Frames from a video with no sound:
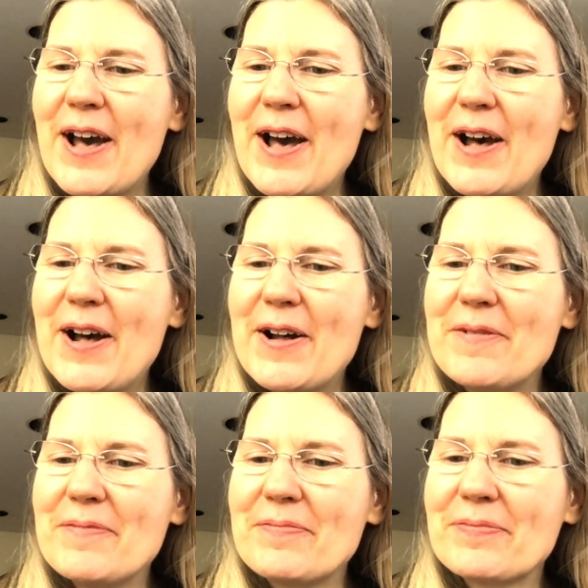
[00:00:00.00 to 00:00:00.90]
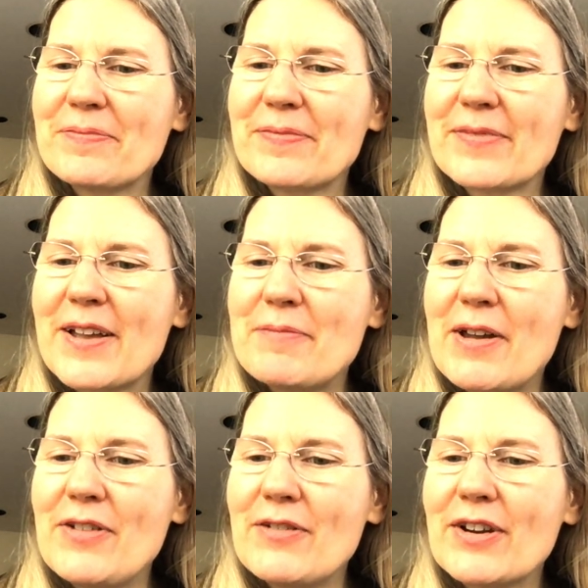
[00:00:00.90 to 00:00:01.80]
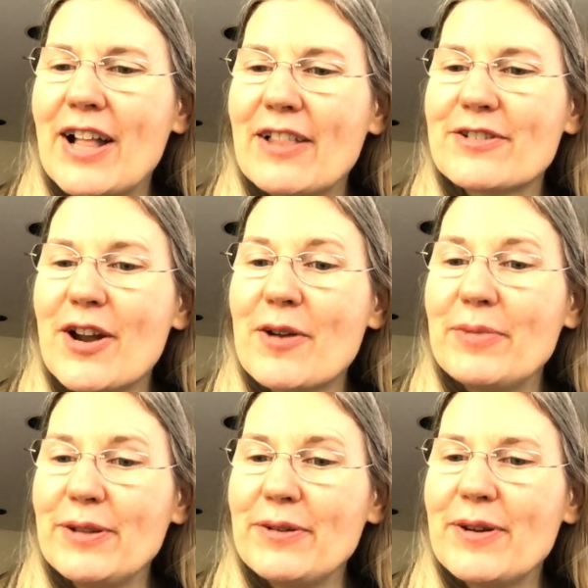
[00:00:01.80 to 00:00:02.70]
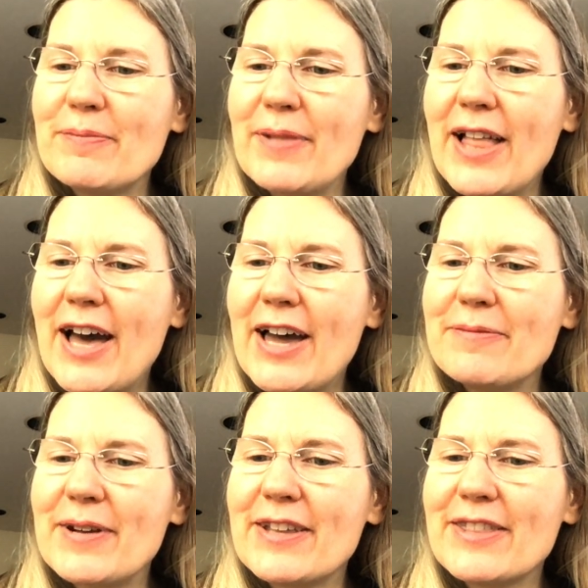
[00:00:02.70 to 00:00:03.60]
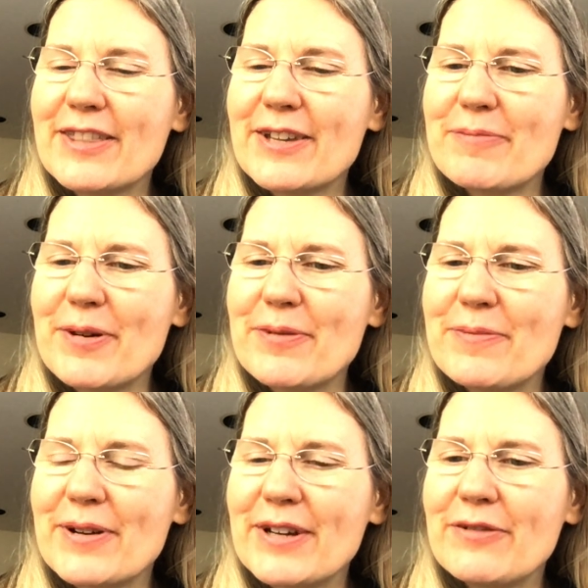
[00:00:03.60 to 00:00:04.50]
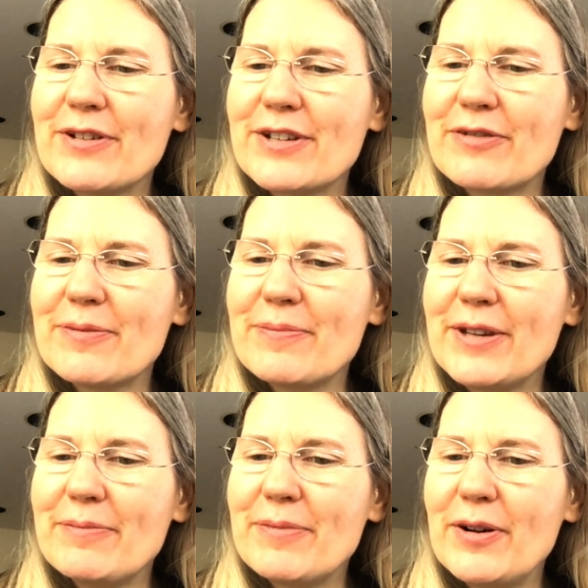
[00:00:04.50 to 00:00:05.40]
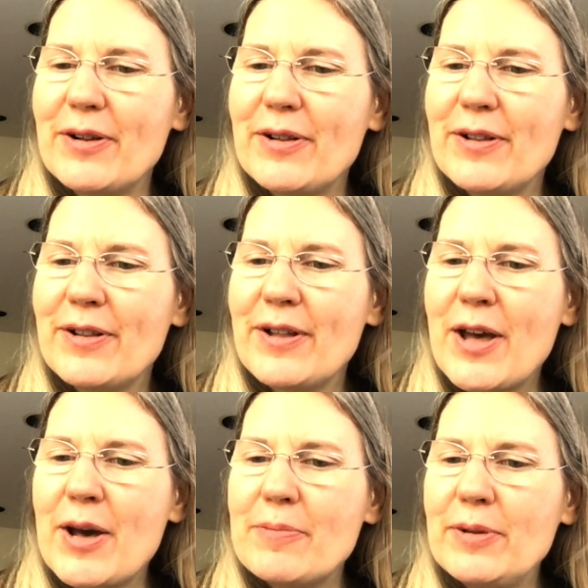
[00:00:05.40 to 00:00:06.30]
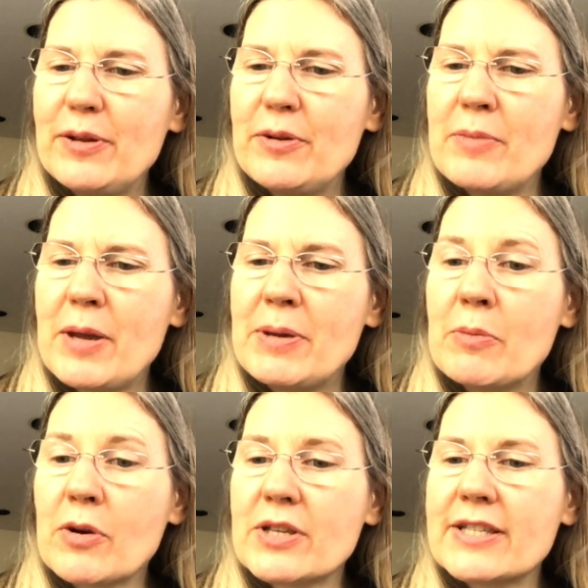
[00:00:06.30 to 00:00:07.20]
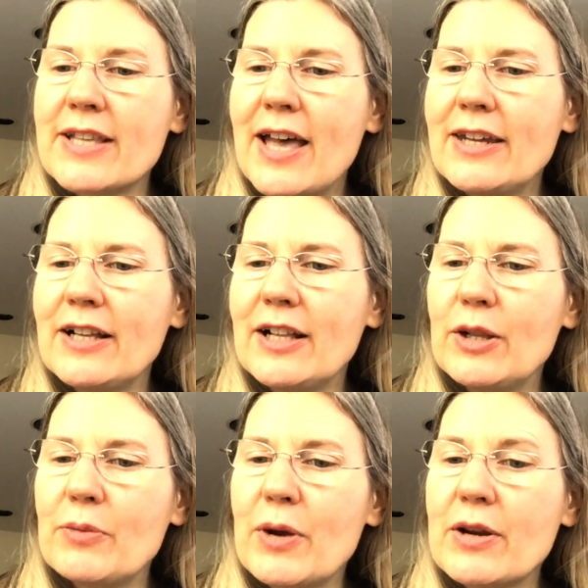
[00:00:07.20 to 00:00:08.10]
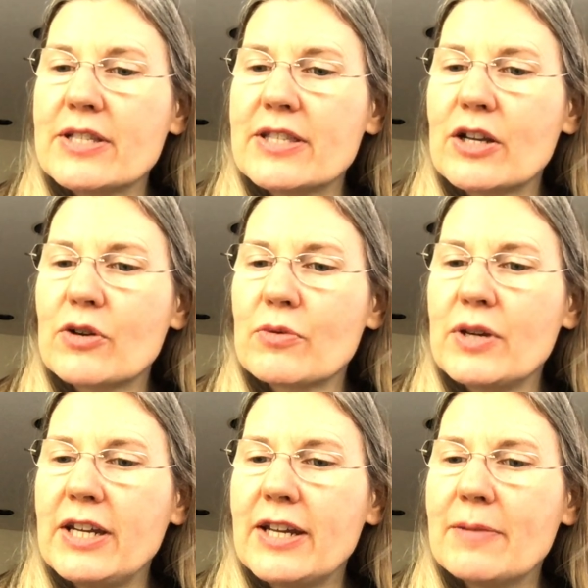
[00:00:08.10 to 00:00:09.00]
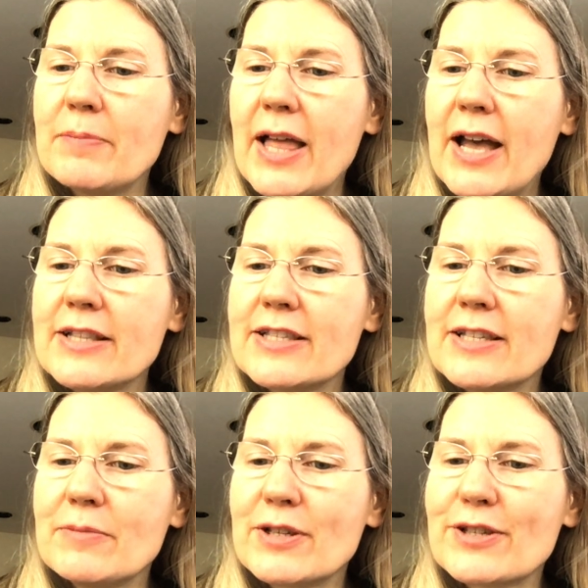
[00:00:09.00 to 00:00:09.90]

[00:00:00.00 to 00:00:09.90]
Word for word: Um, my favorite colors are blue and plaid, but I think they're both pretty for different people. Blue may be more subtle, whereas the green and plaid seem to